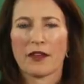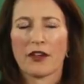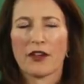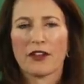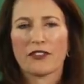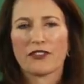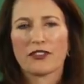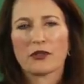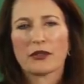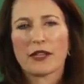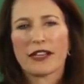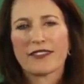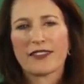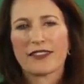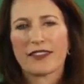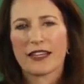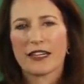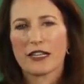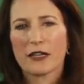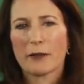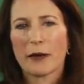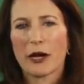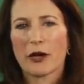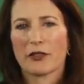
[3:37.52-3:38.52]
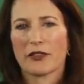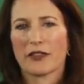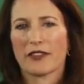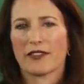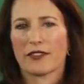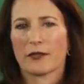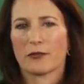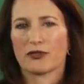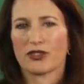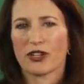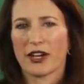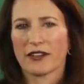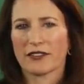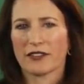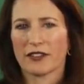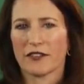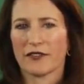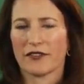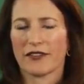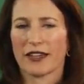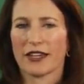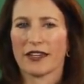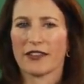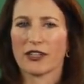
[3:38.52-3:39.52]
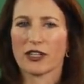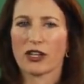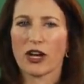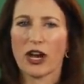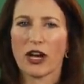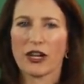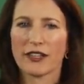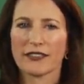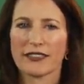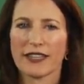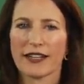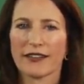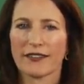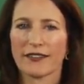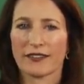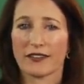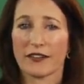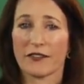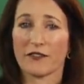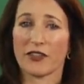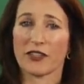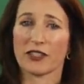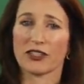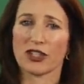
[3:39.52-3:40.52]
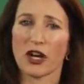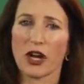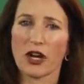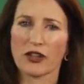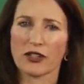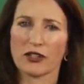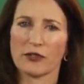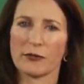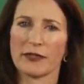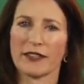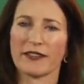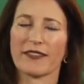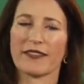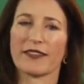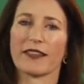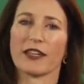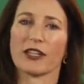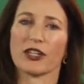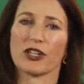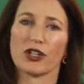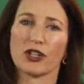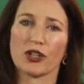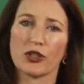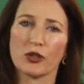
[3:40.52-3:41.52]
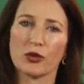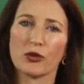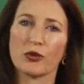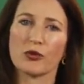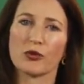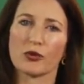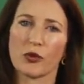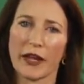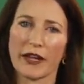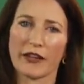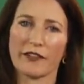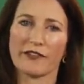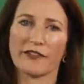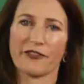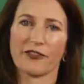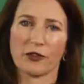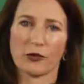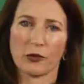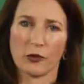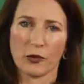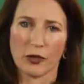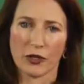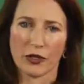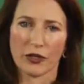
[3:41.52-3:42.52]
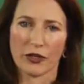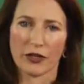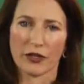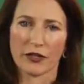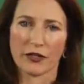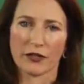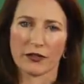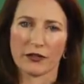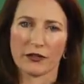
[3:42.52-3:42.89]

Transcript: So let's think about these objectives in the context of the documents that you write for work.